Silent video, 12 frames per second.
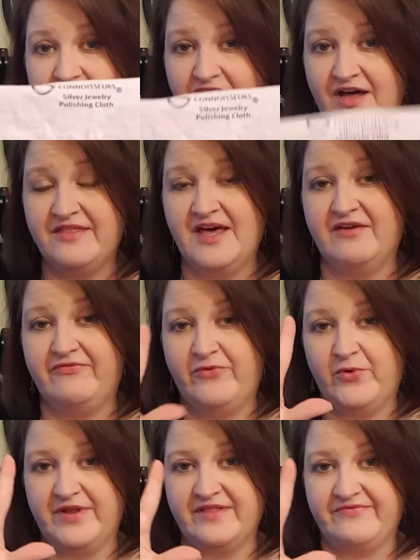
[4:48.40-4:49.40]
cloth and
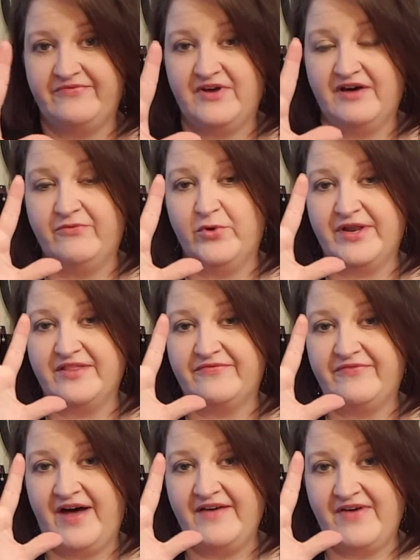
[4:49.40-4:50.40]
avoiding the
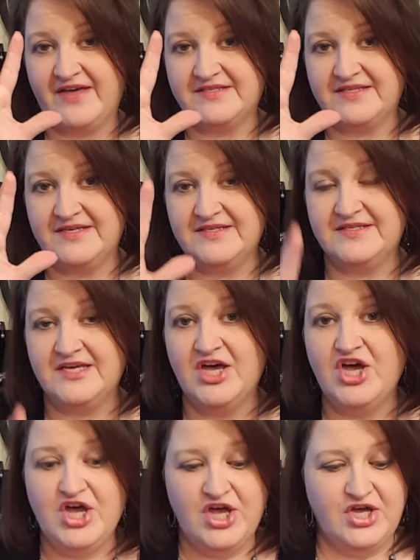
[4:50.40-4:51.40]
5 S's.
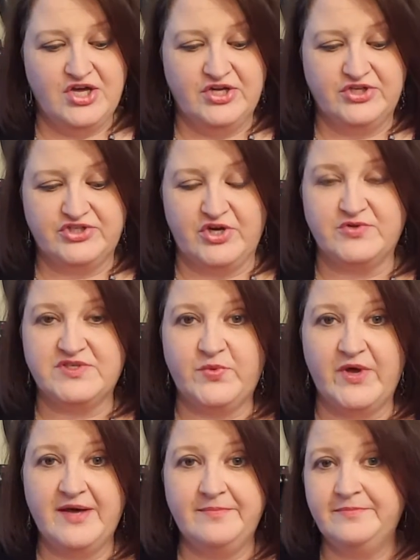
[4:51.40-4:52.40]
Don't
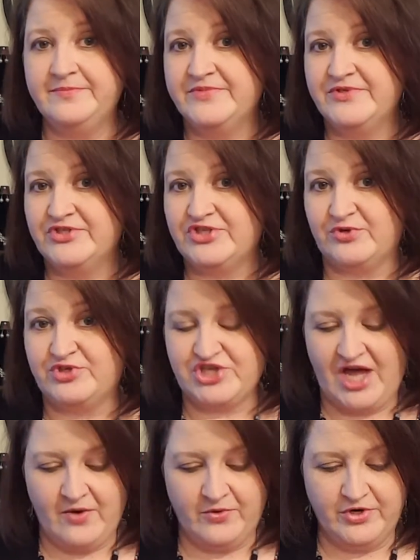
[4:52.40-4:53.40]
swim, don't
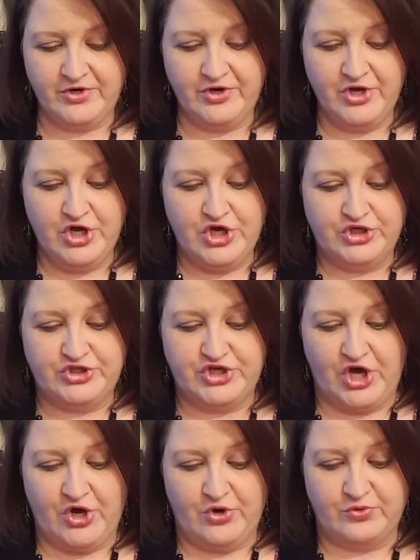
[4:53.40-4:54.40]
shower,
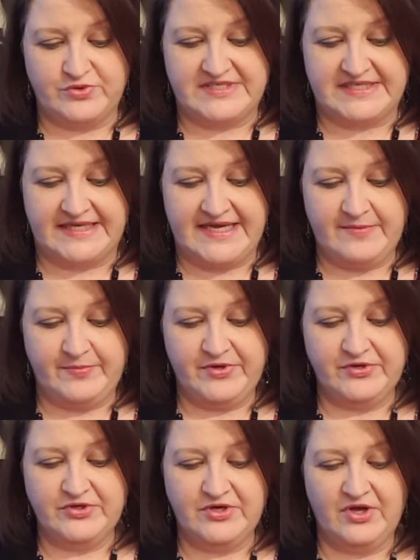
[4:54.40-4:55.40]
don't sleep,
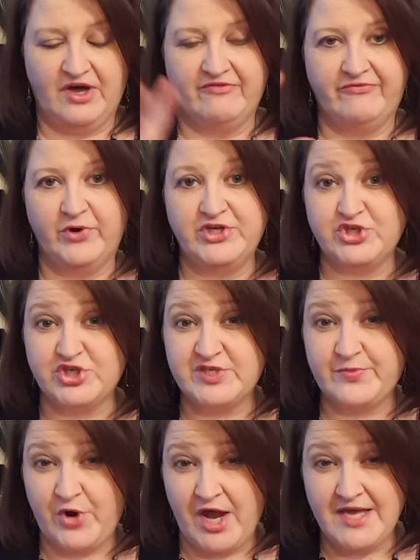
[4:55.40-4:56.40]
avoid your
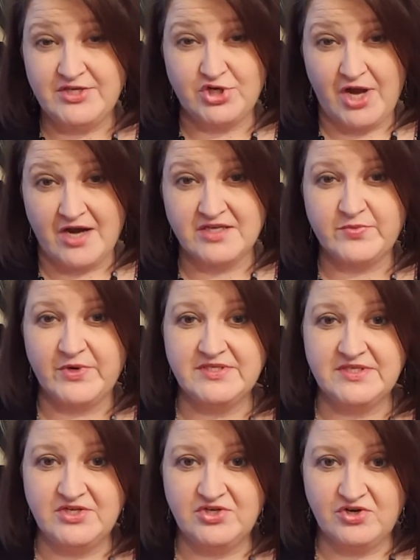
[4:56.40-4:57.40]
sprays, your
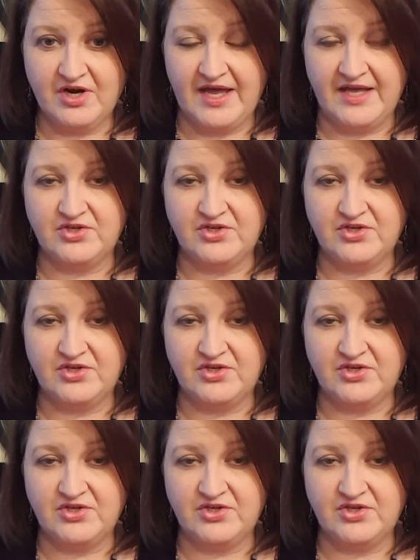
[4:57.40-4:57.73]
hairsprays and your